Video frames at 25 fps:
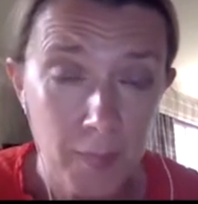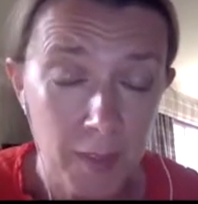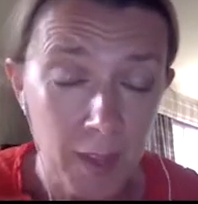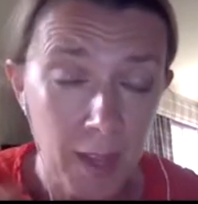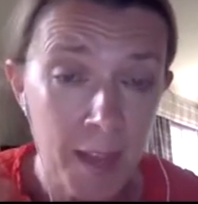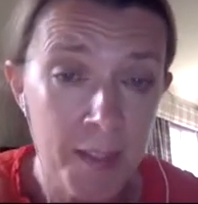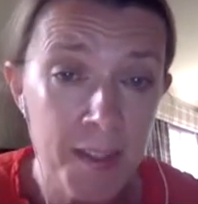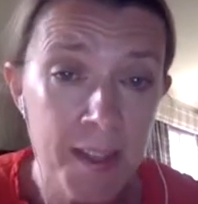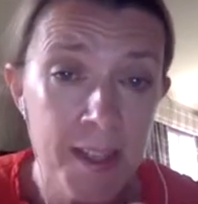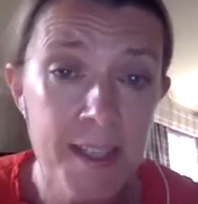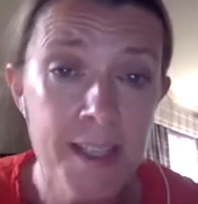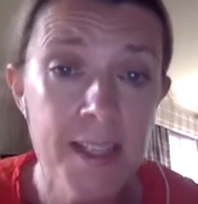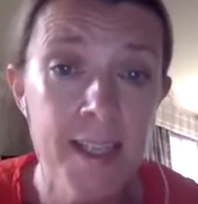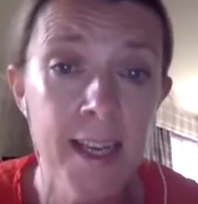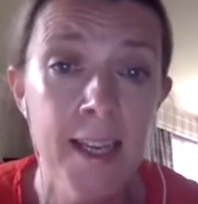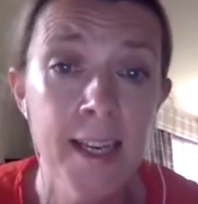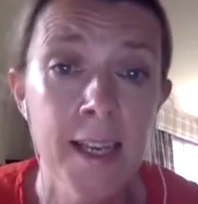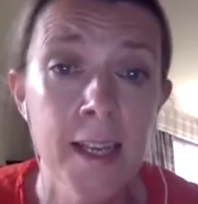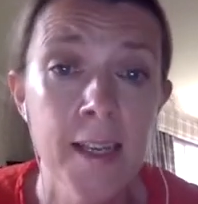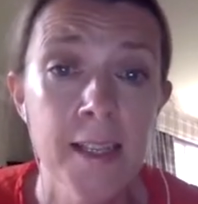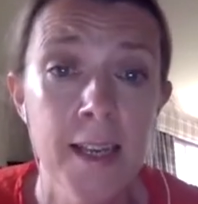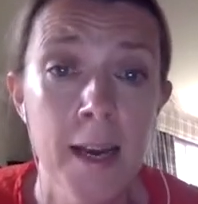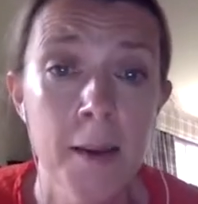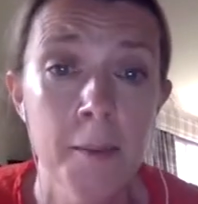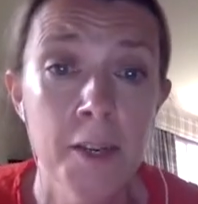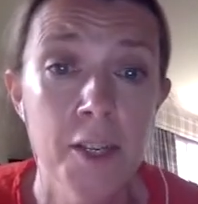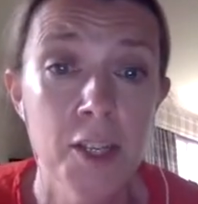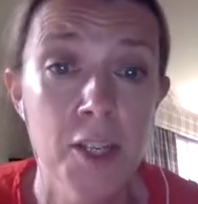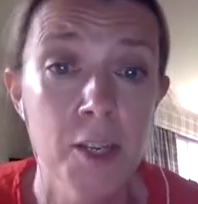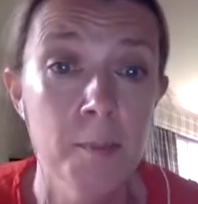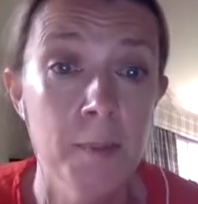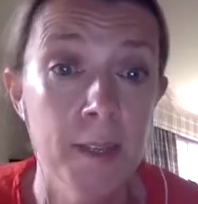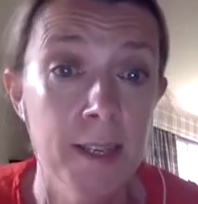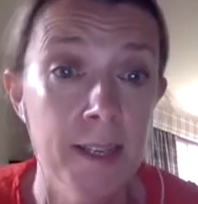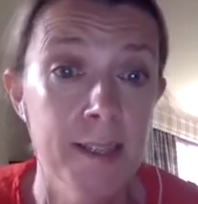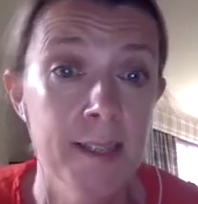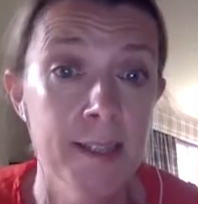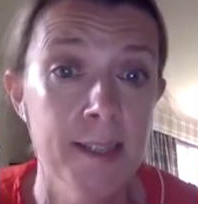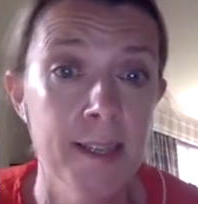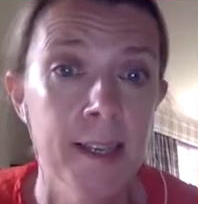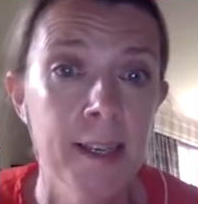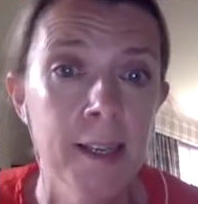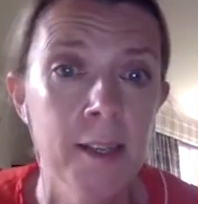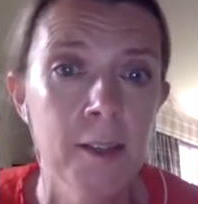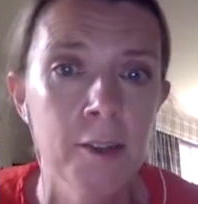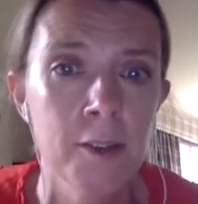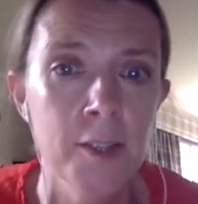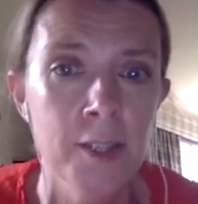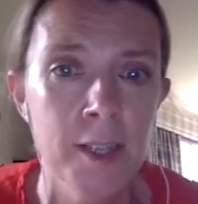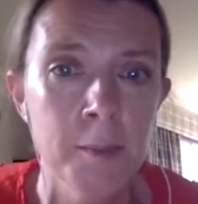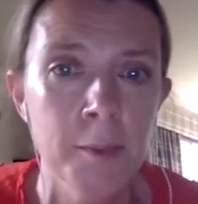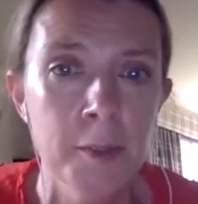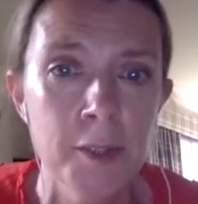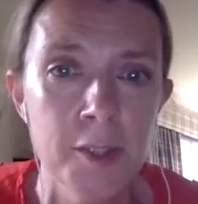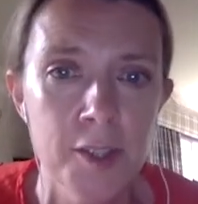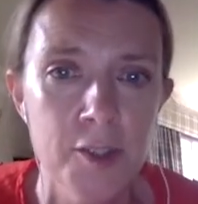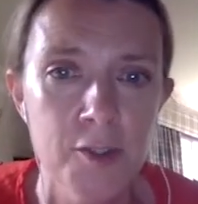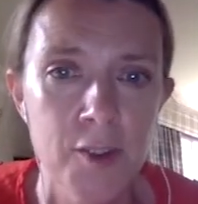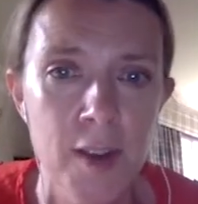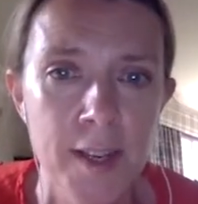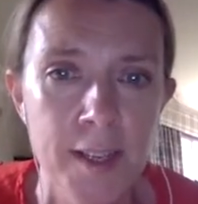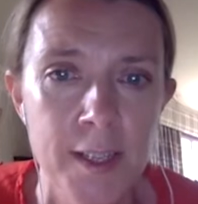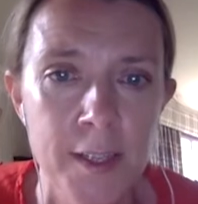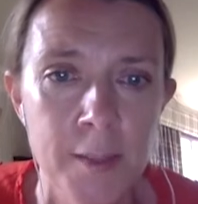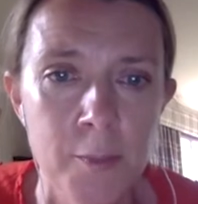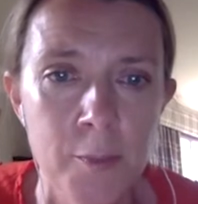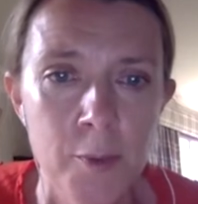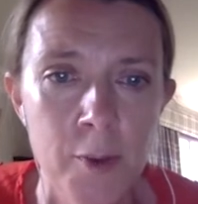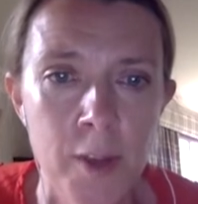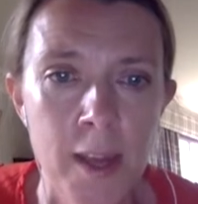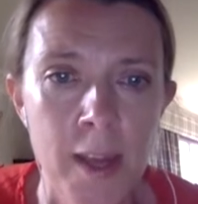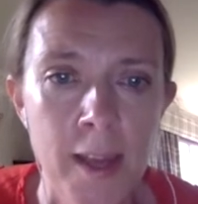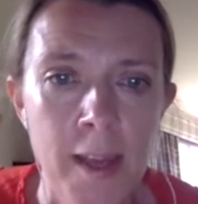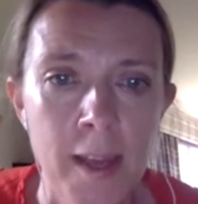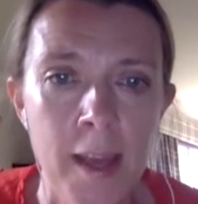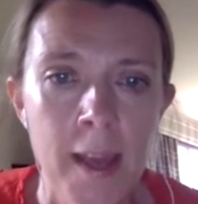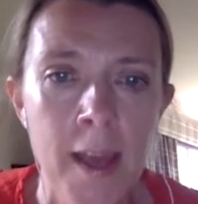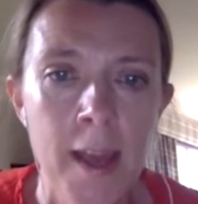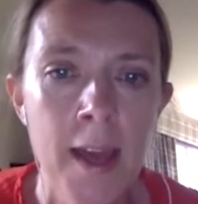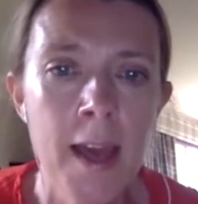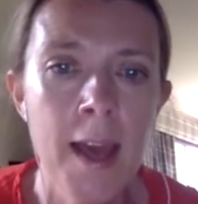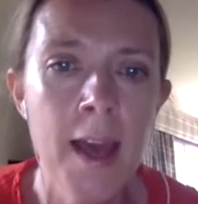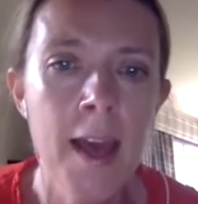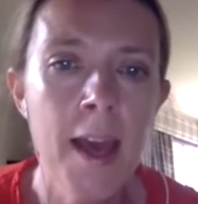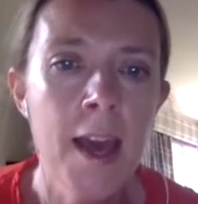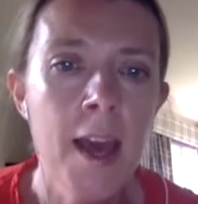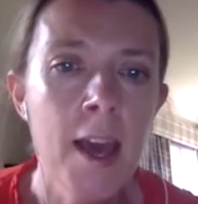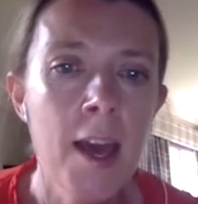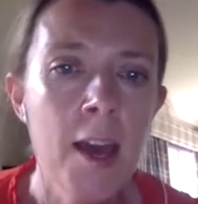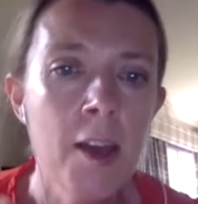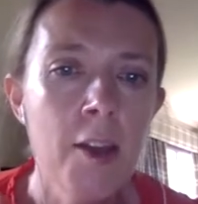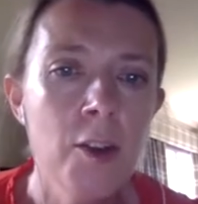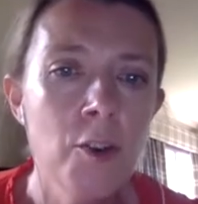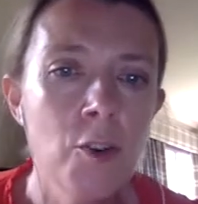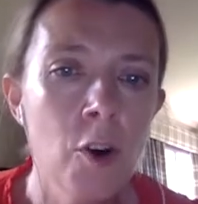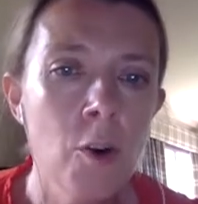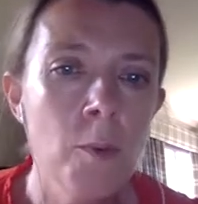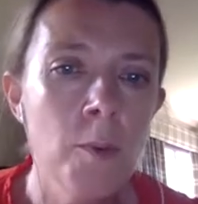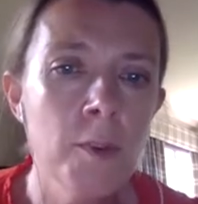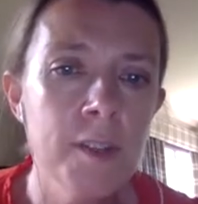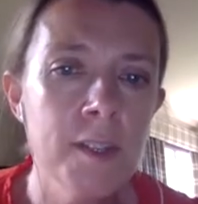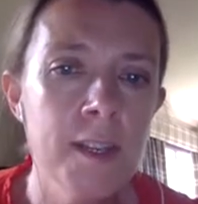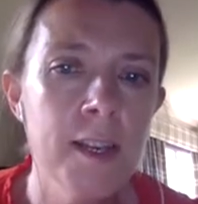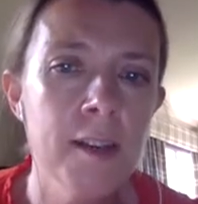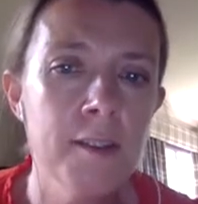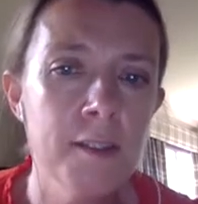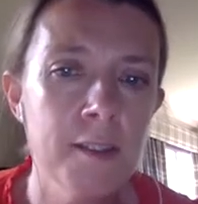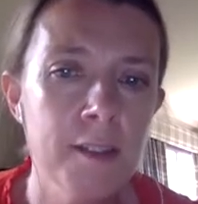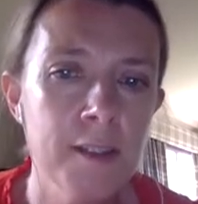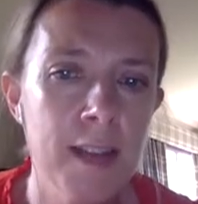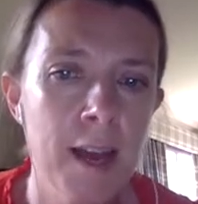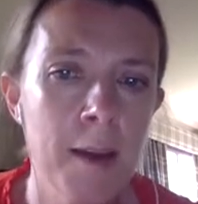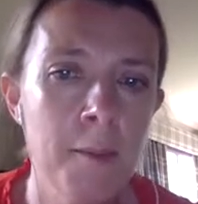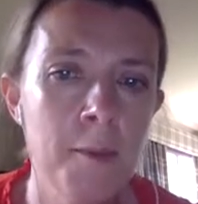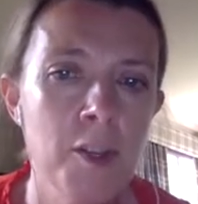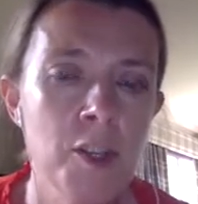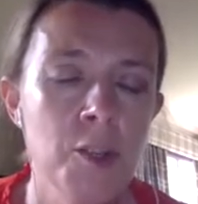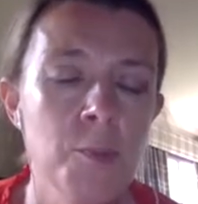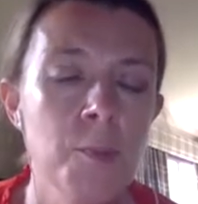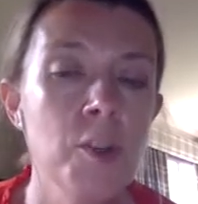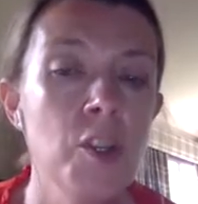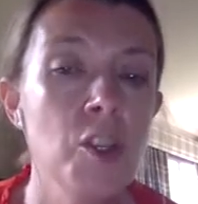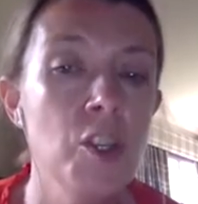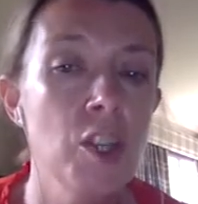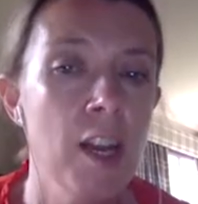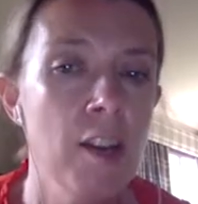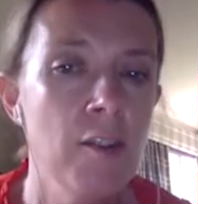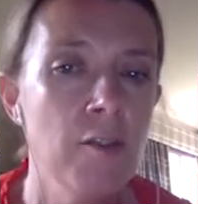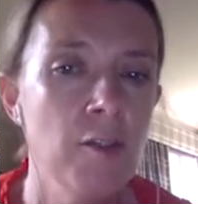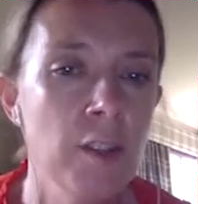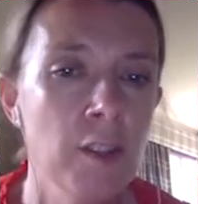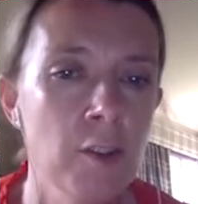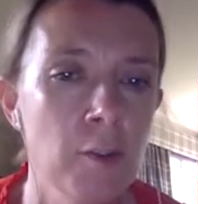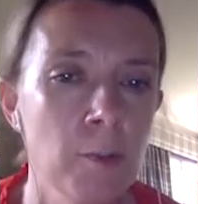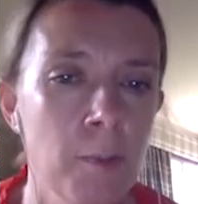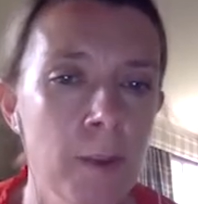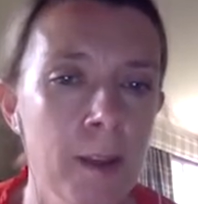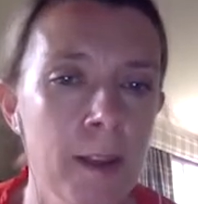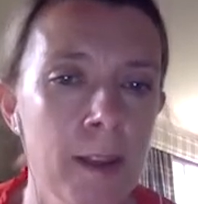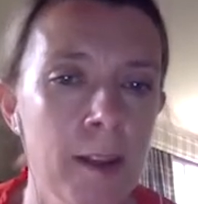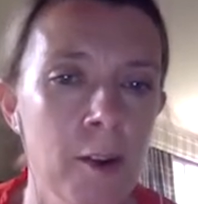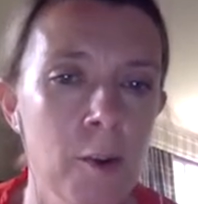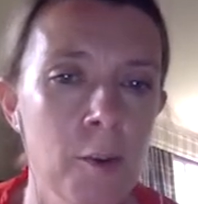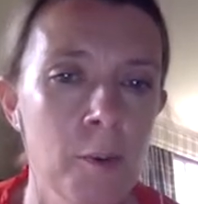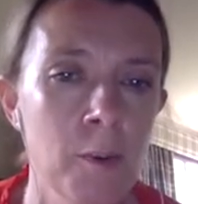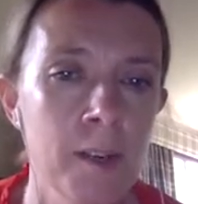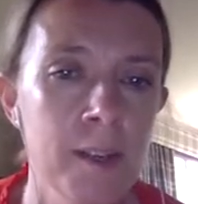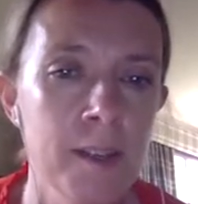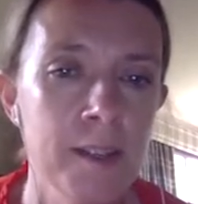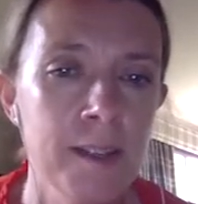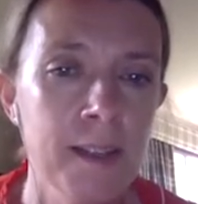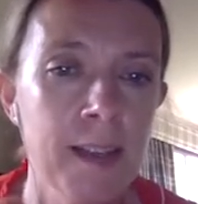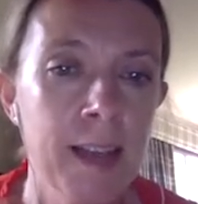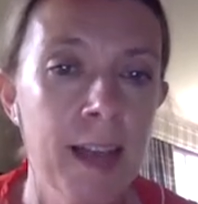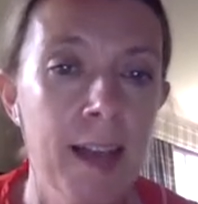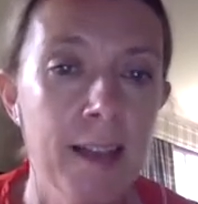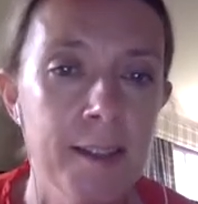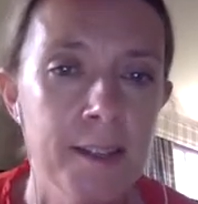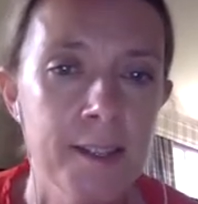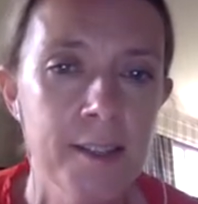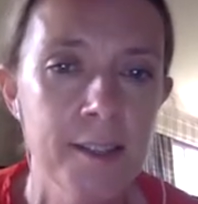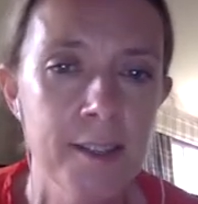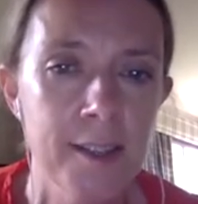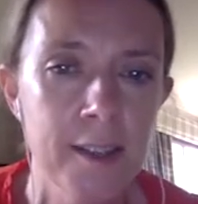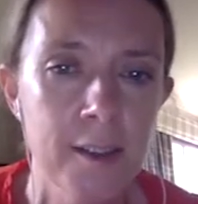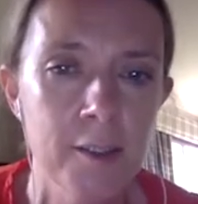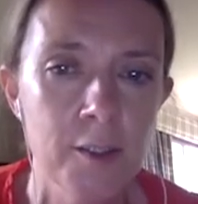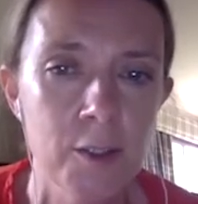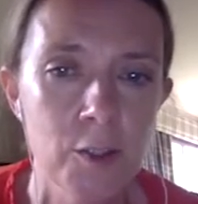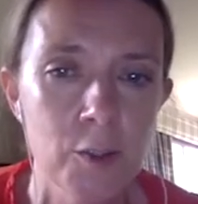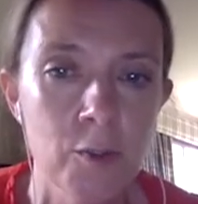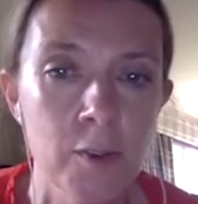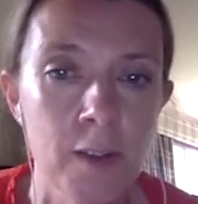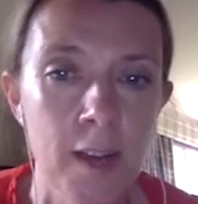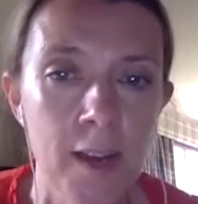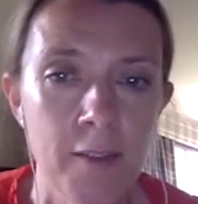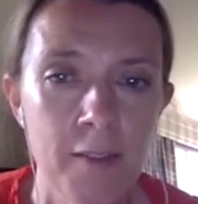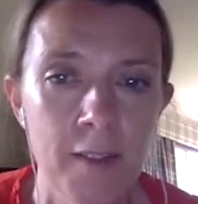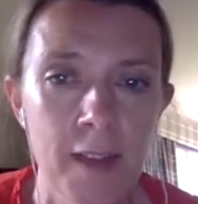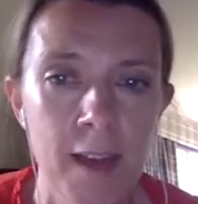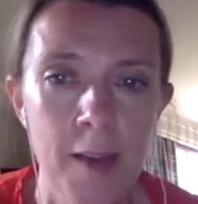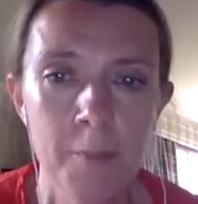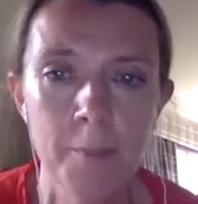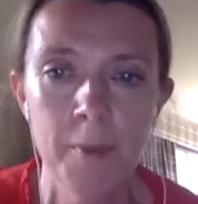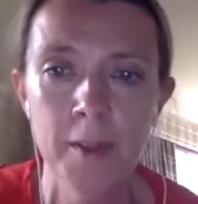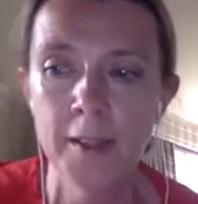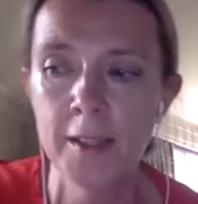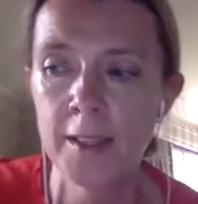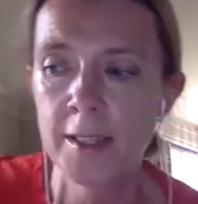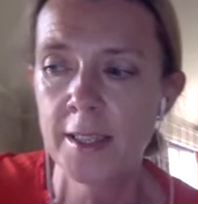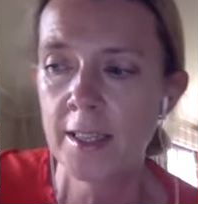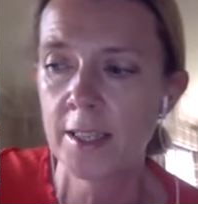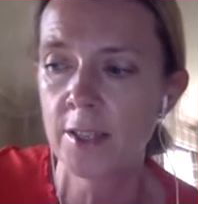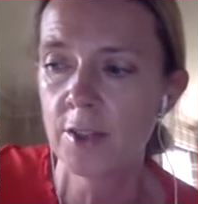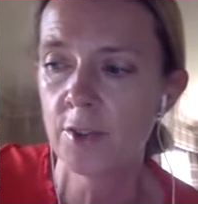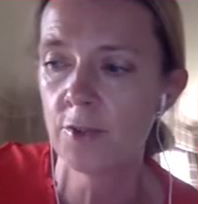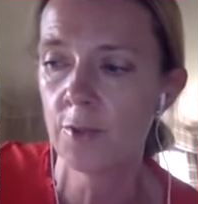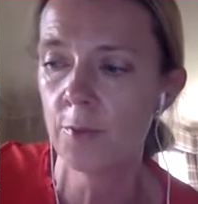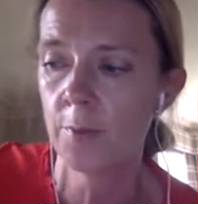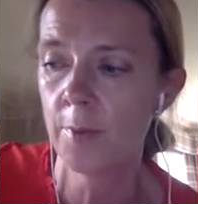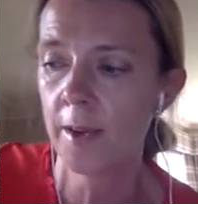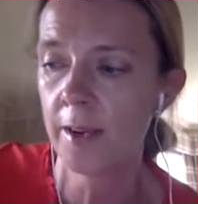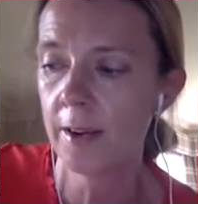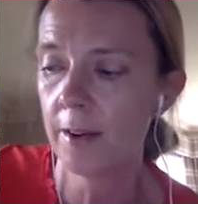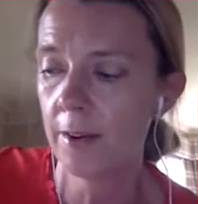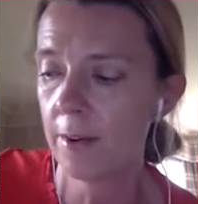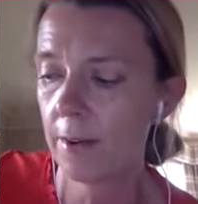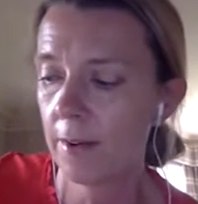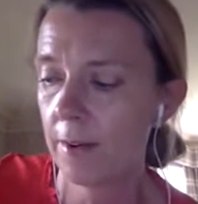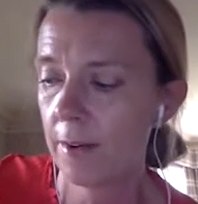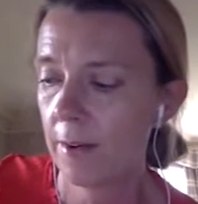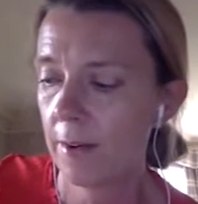And this DNA damage can be a single or double stranded break. Normal cells are damaged but generally repair, whereas cancer cells don't have that ability to repair.